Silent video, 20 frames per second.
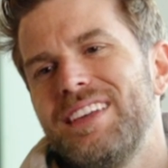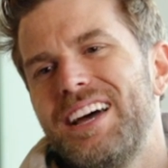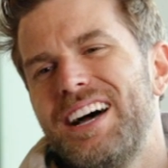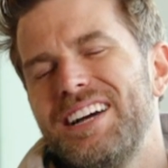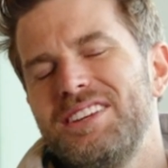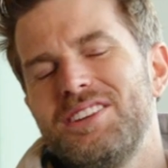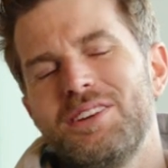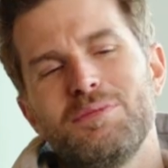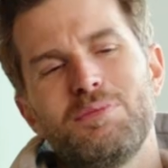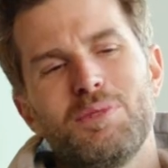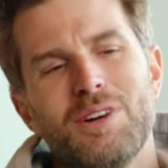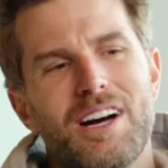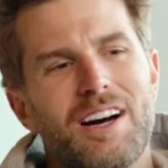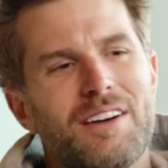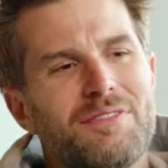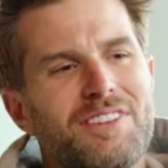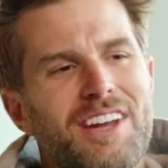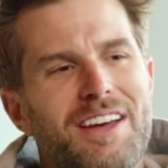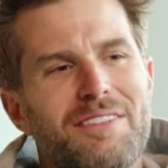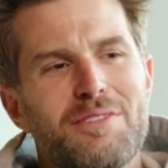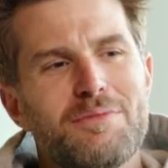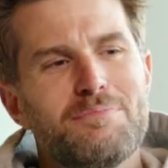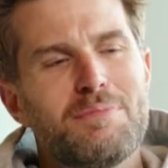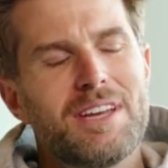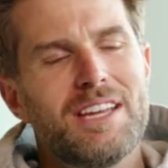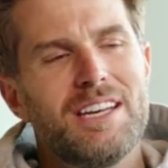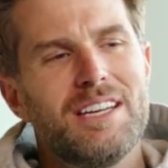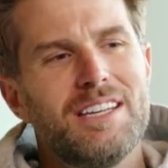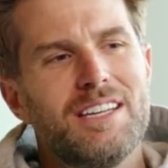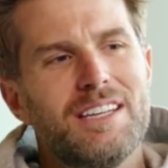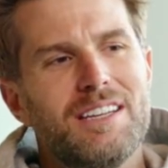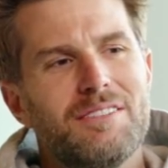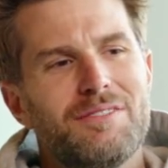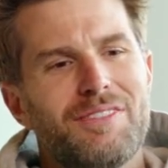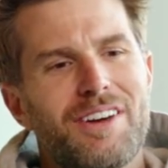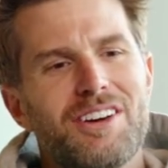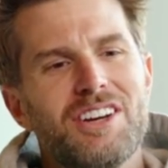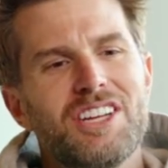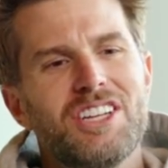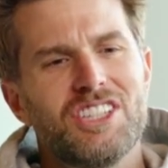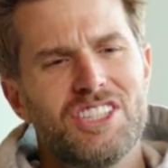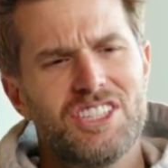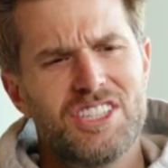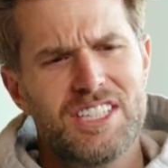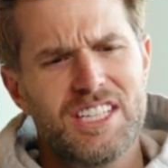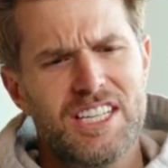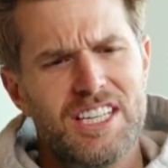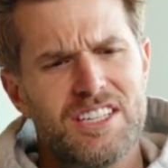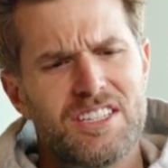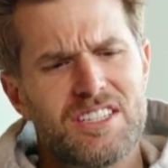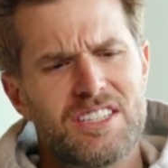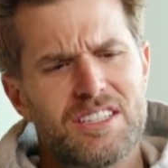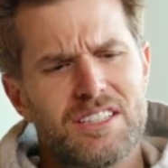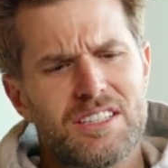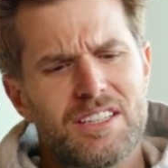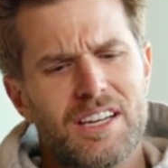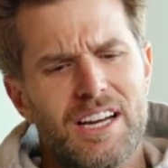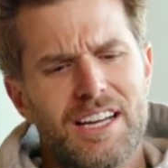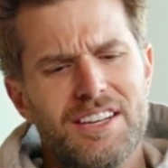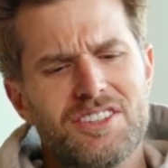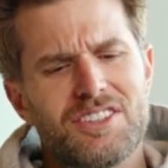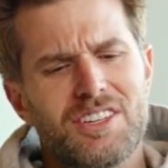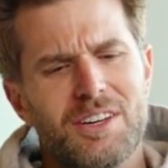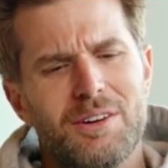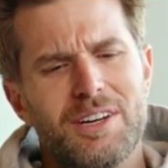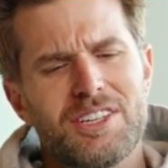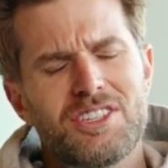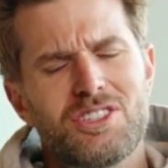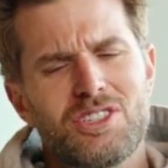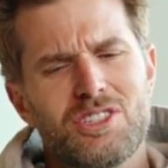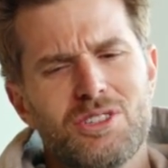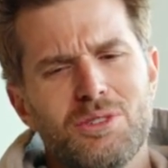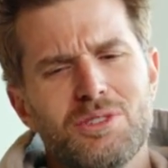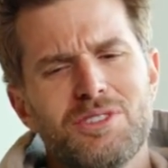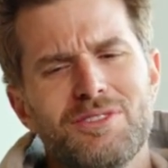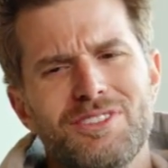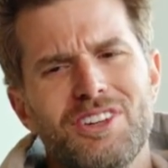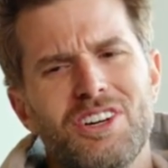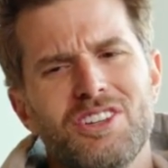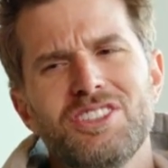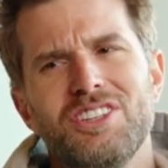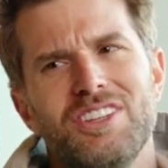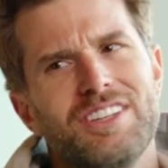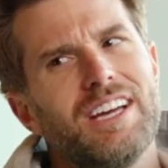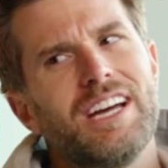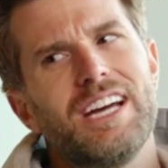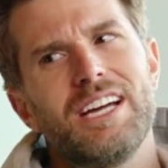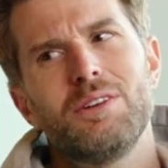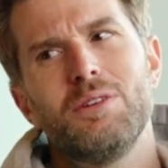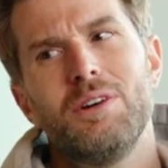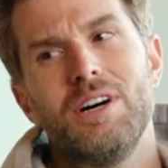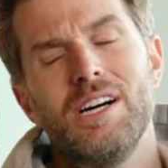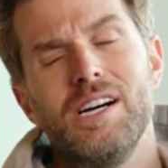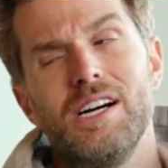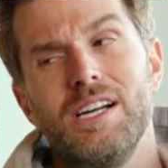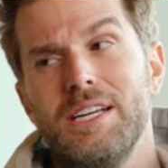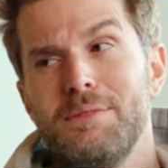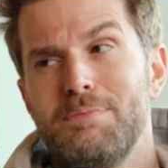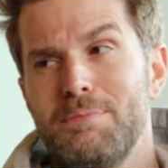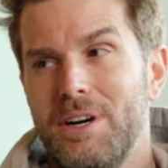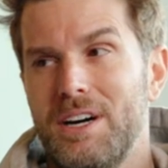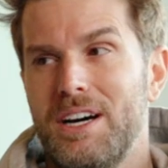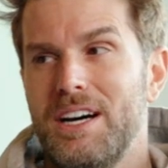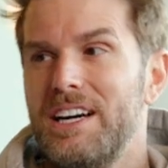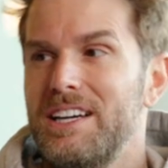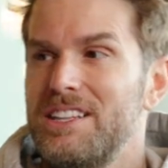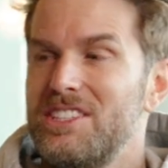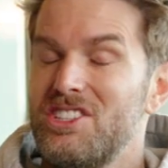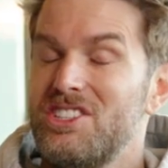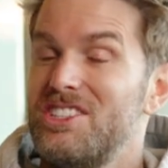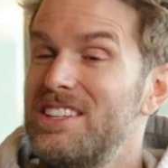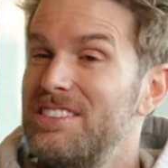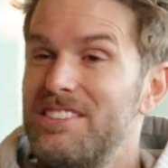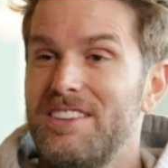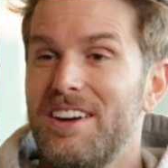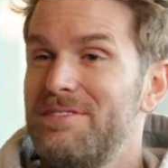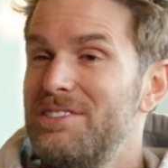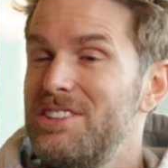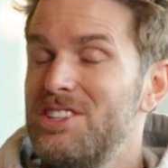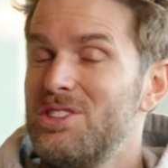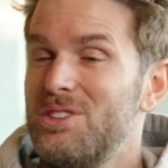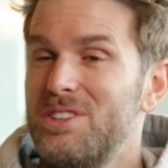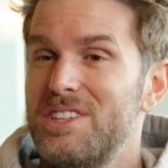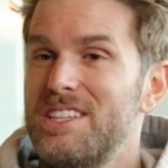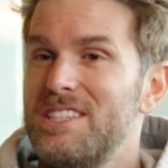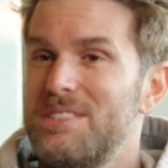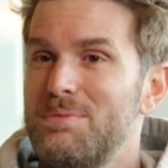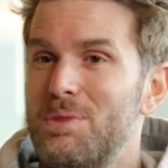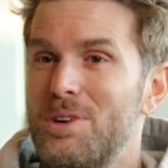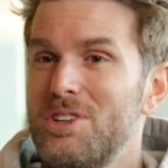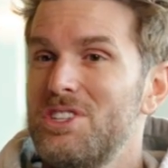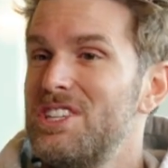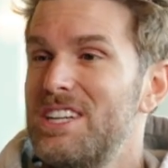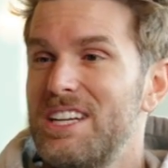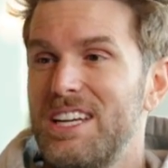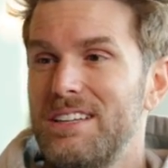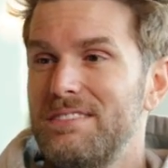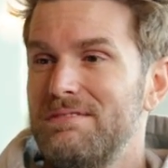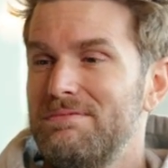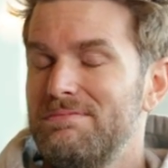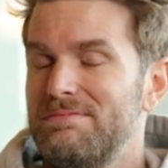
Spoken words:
I've never been very good at it. And so I sort of knocked it on the head quite early, but I've enjoyed watching it.